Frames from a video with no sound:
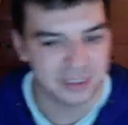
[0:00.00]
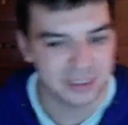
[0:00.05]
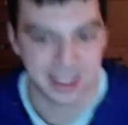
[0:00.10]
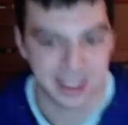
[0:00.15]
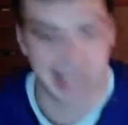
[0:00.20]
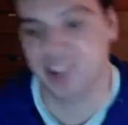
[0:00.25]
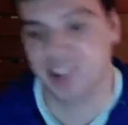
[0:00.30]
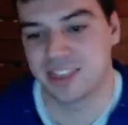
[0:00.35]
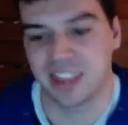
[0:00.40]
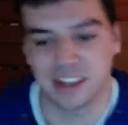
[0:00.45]

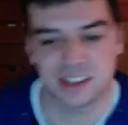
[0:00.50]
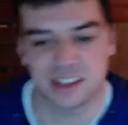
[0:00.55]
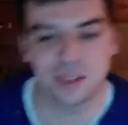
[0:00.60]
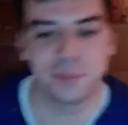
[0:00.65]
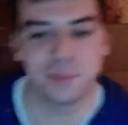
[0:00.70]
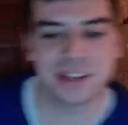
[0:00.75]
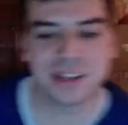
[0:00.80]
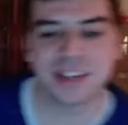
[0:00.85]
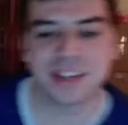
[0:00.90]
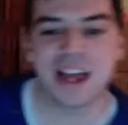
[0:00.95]
that's the
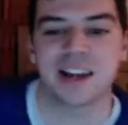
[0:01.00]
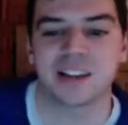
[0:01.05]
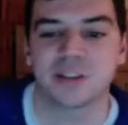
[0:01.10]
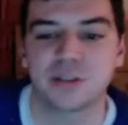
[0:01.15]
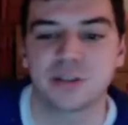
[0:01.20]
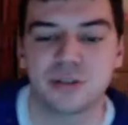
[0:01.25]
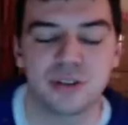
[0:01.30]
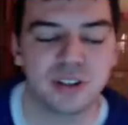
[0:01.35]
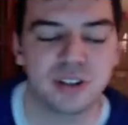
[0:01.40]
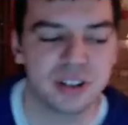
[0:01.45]
best
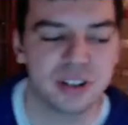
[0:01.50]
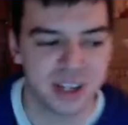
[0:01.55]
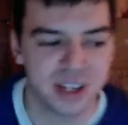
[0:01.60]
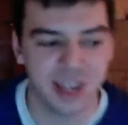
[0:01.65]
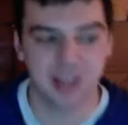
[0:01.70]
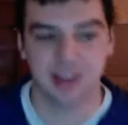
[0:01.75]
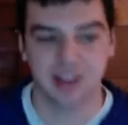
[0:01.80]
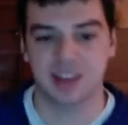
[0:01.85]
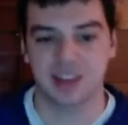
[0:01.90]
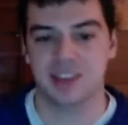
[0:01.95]
attitude you can
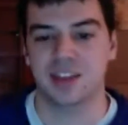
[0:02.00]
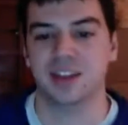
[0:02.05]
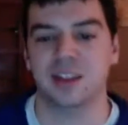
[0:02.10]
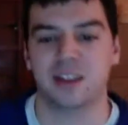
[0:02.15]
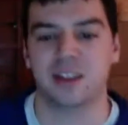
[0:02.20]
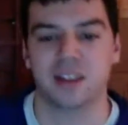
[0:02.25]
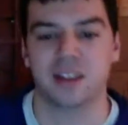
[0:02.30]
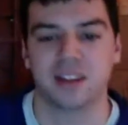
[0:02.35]
take, I think.